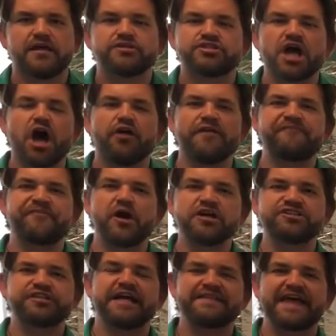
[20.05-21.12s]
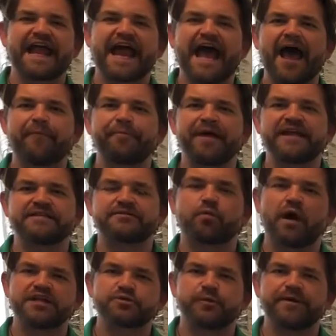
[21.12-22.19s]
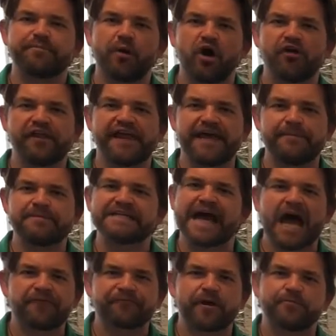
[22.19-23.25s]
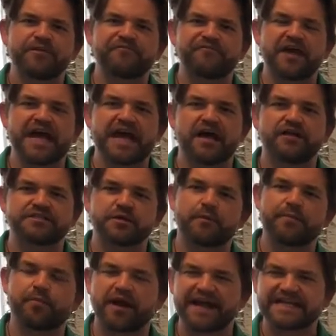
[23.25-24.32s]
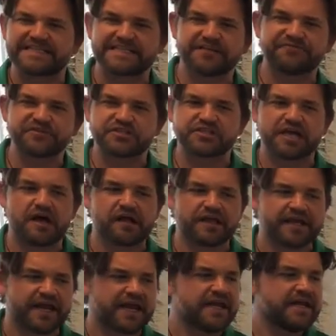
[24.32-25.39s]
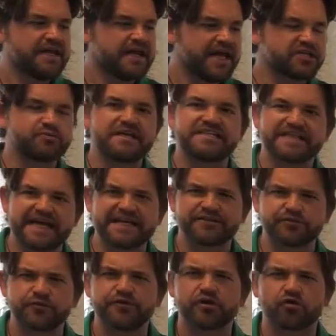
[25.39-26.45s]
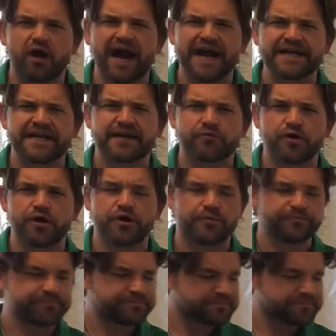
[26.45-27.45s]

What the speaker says: So the first thing that happens once we pull the hemp down from the fields and we bring it to the facility is we send it through the grinding room,